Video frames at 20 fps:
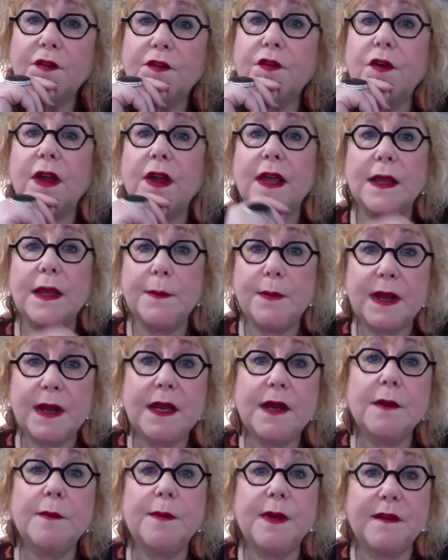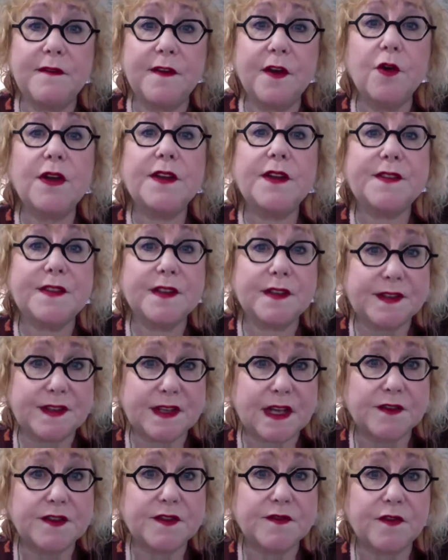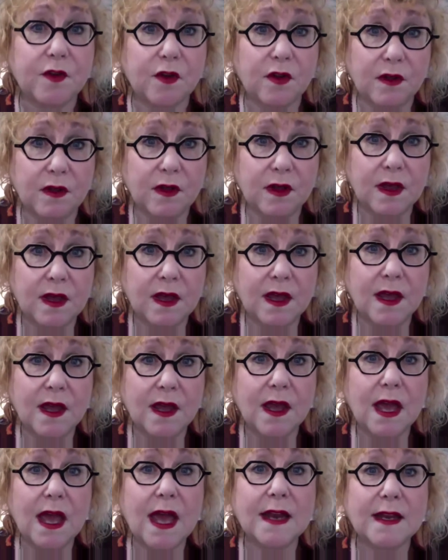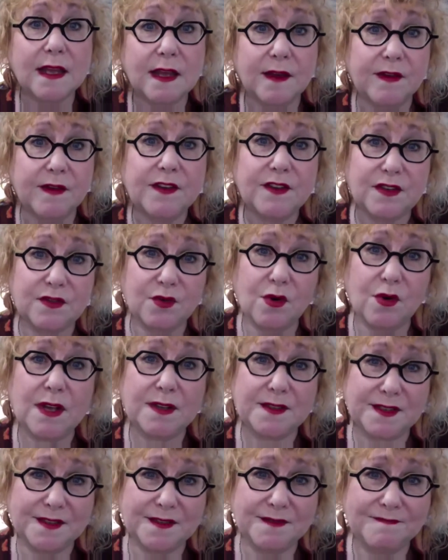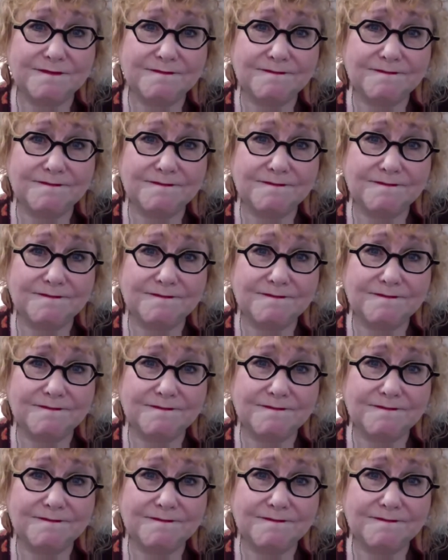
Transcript: for anybody to be very successful at giving to us.